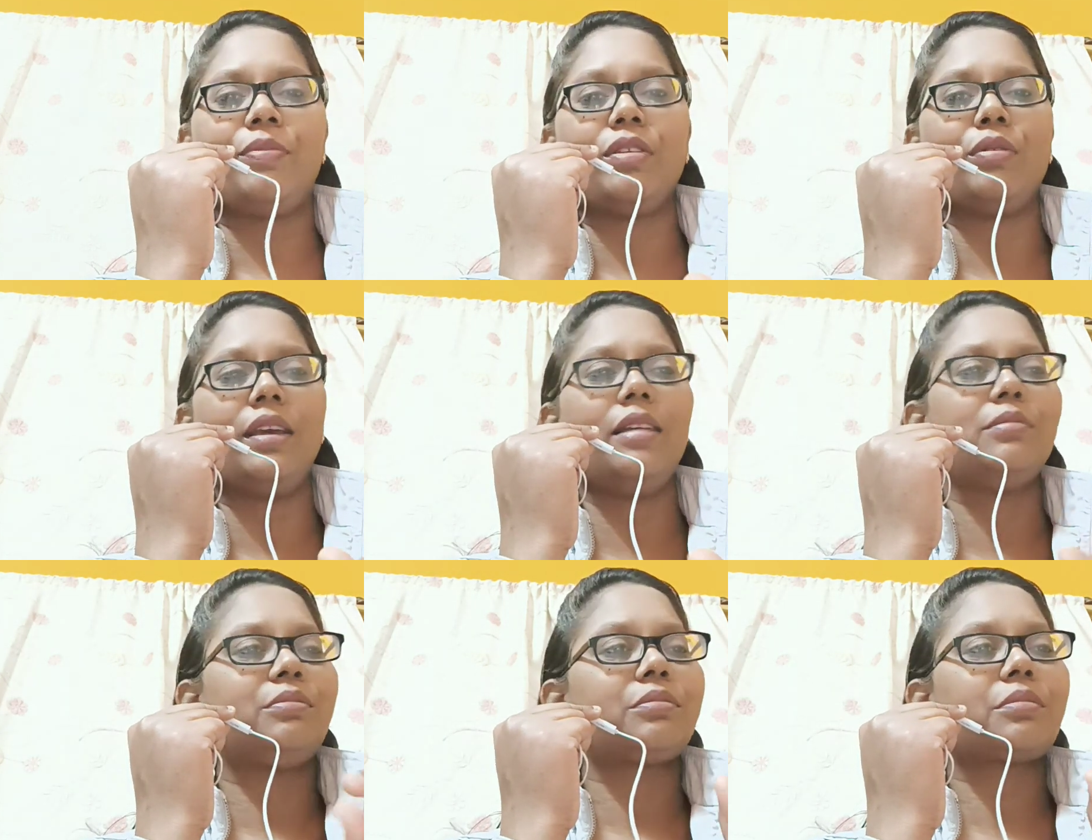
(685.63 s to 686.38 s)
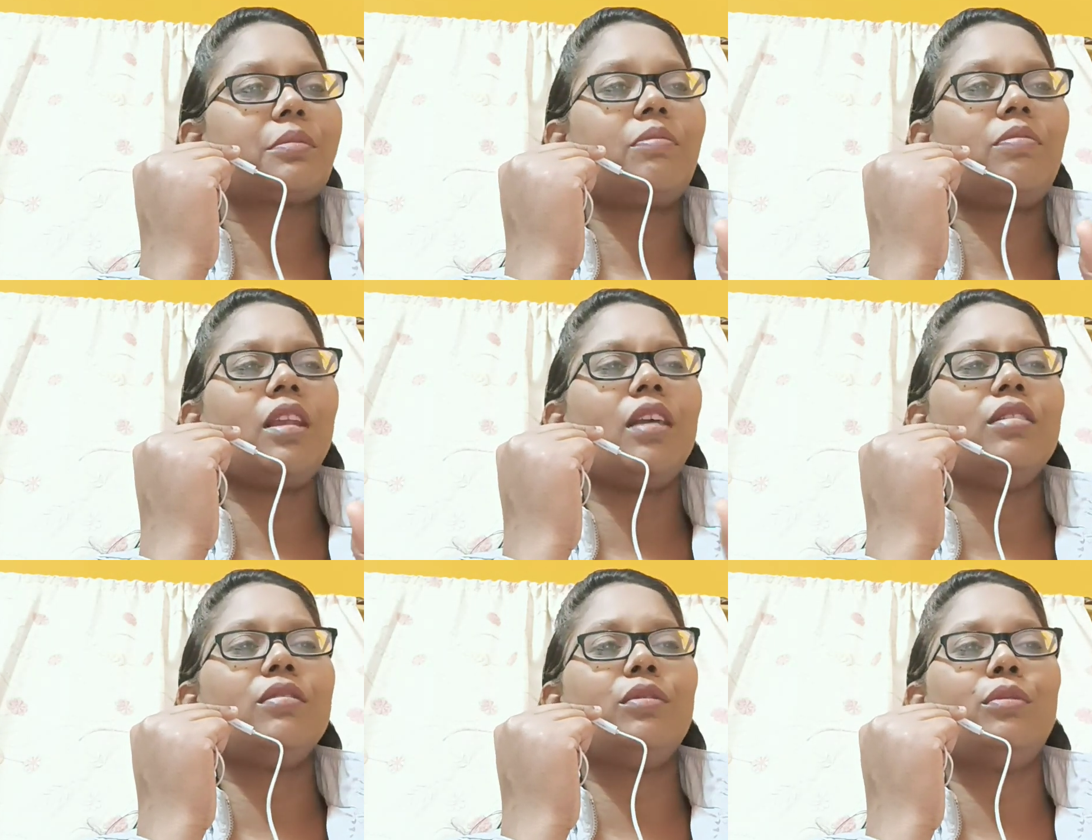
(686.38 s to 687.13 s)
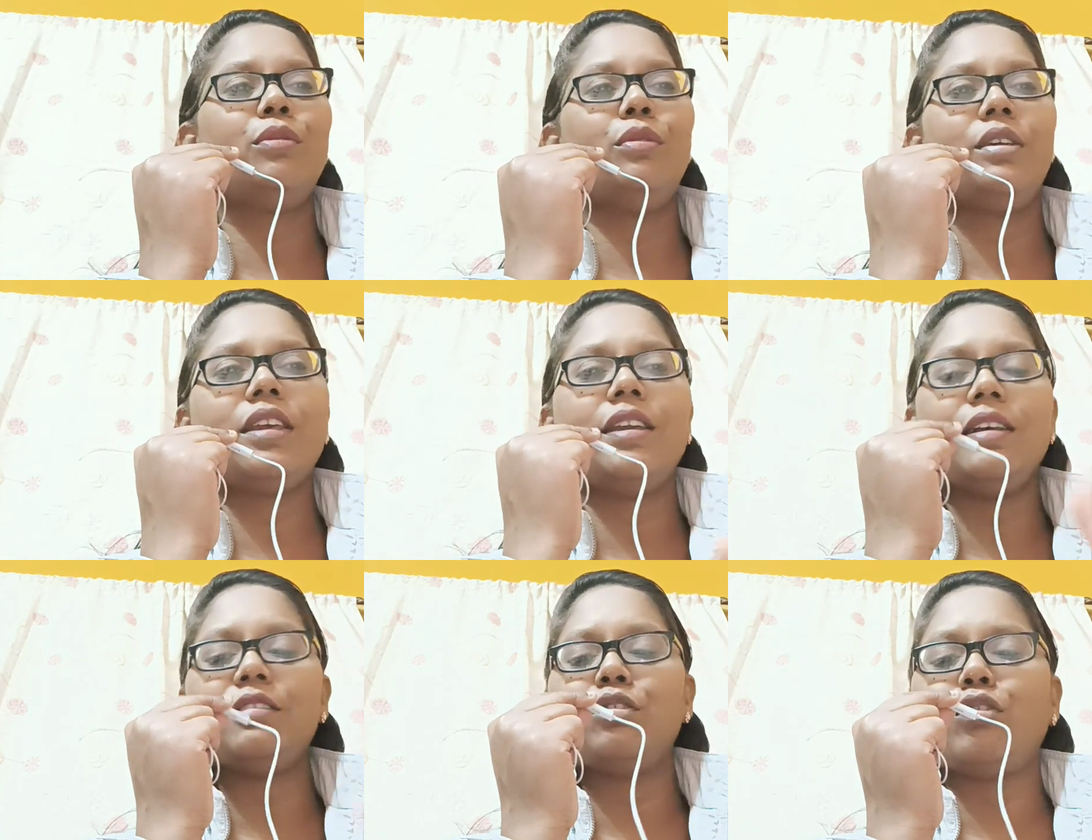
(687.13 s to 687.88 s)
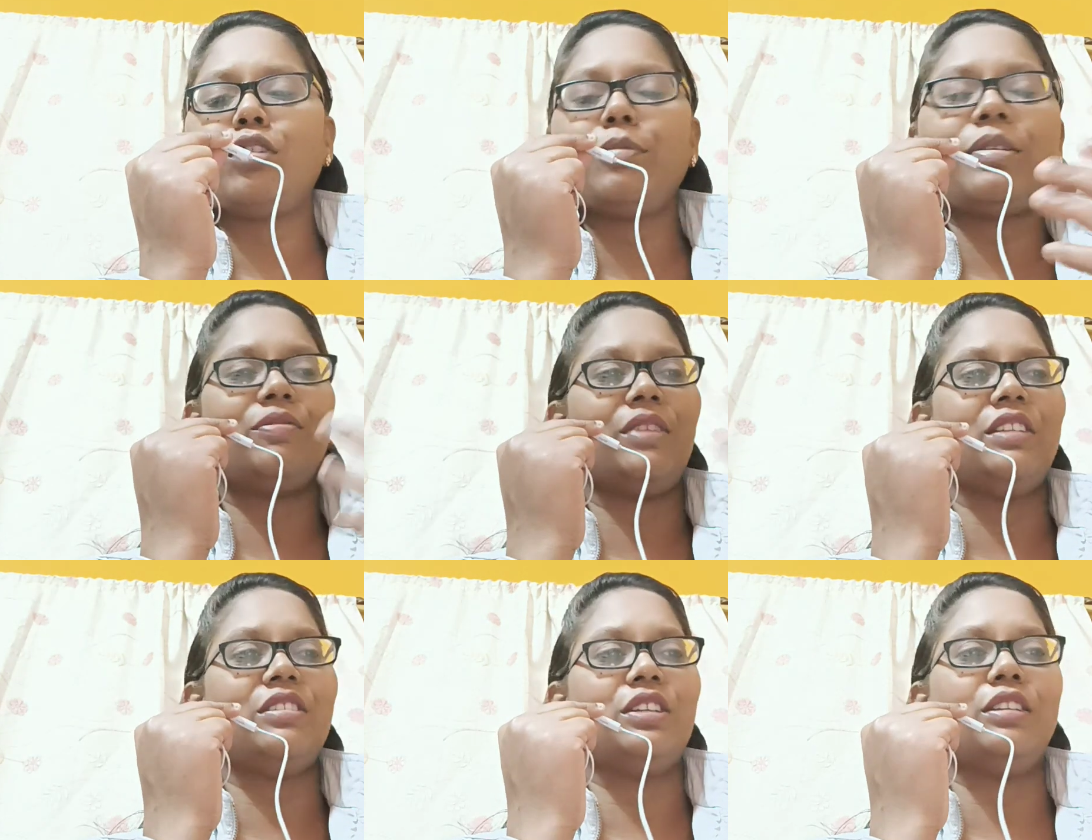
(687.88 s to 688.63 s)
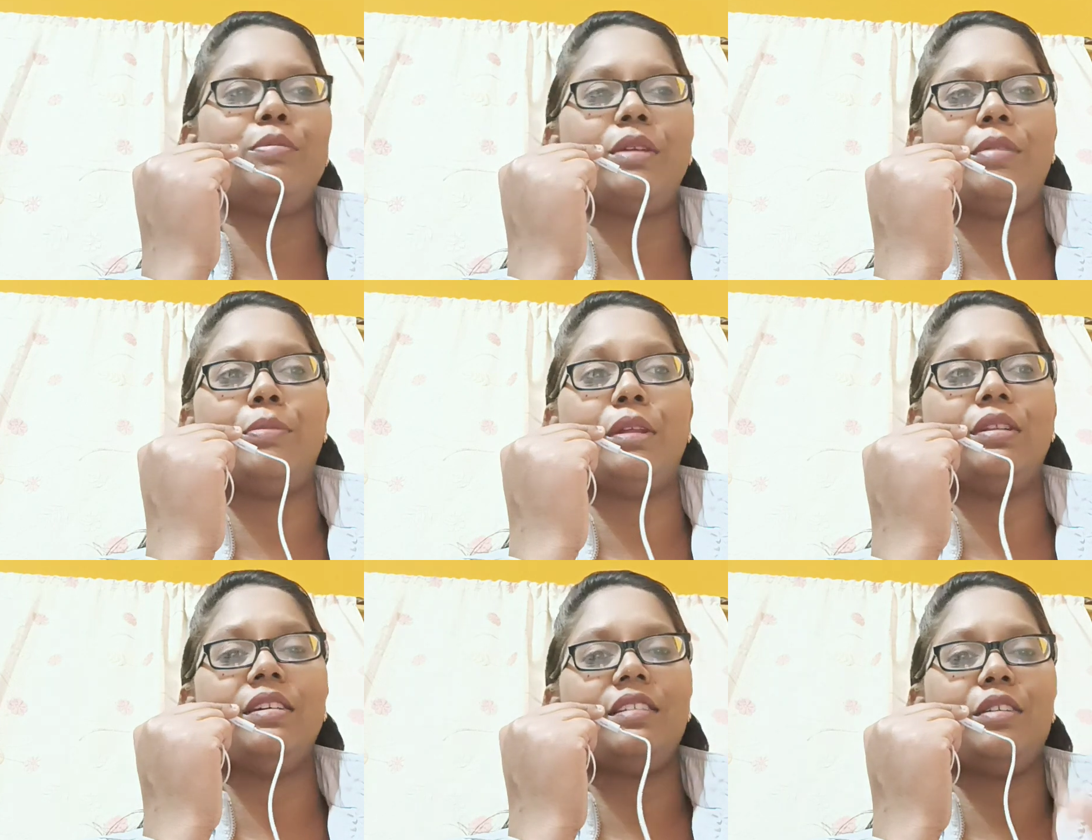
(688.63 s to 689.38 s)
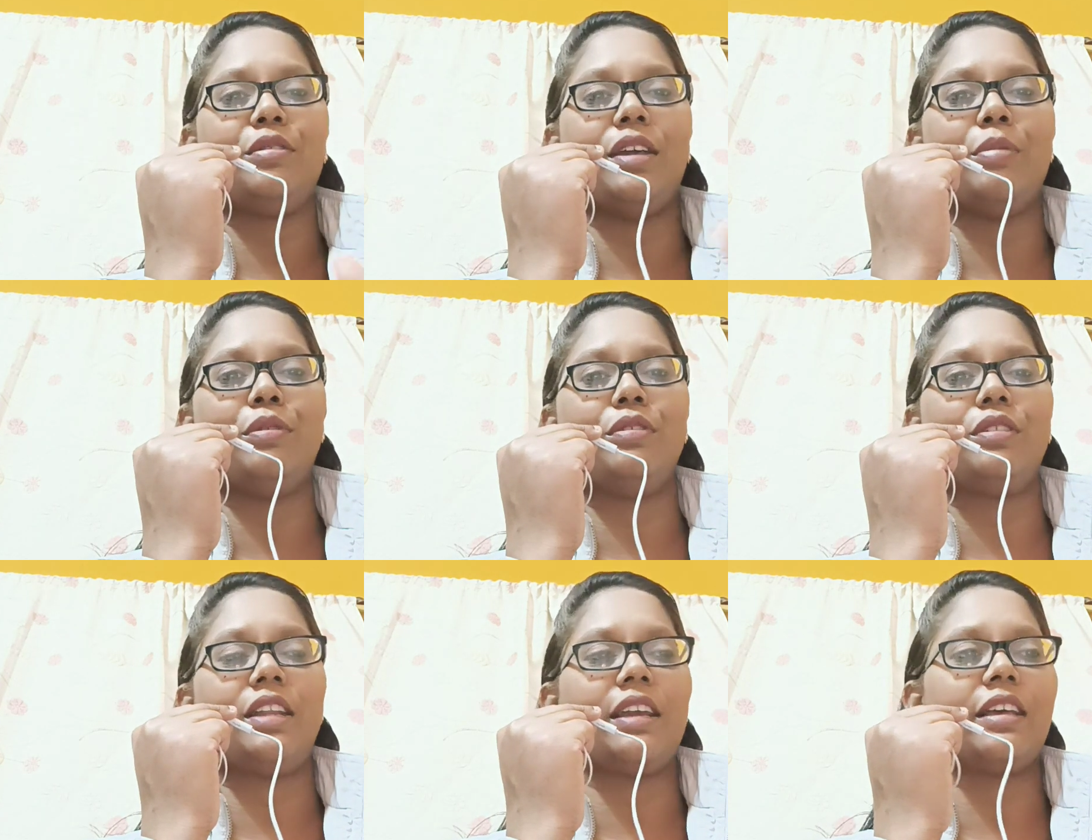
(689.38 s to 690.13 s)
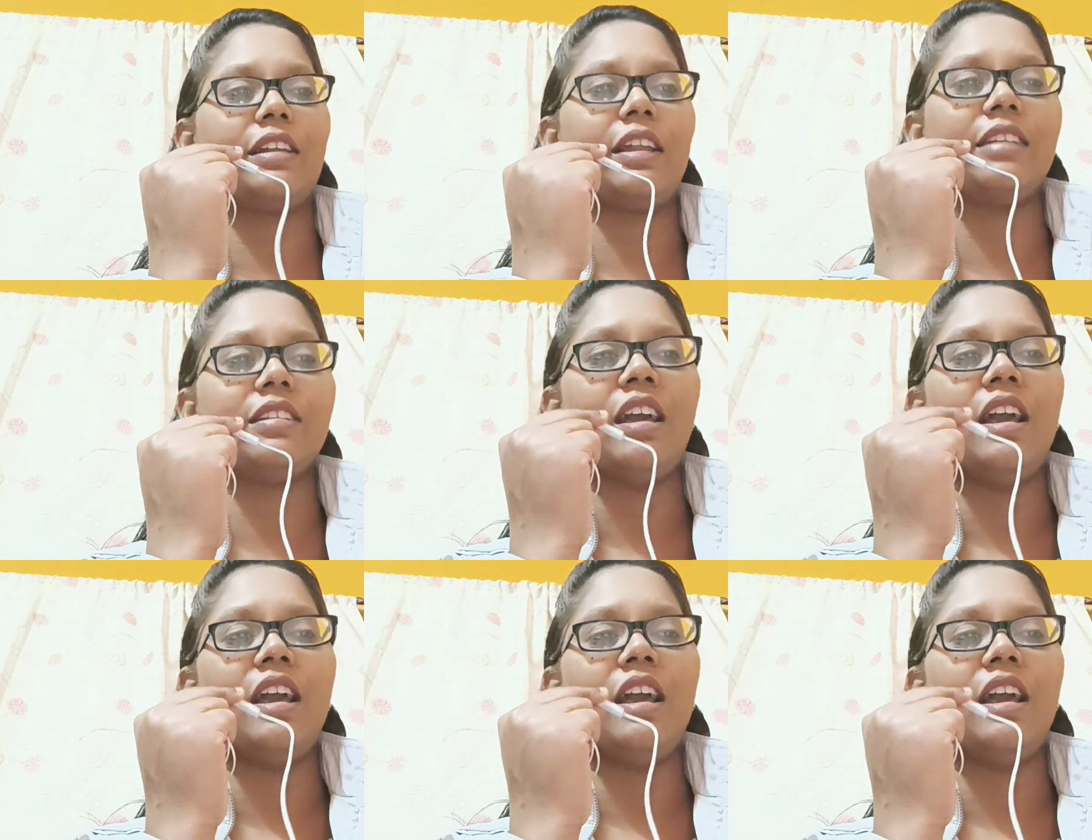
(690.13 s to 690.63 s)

Okay, so he has grown up, his face changed, but brothers he could able to recognize.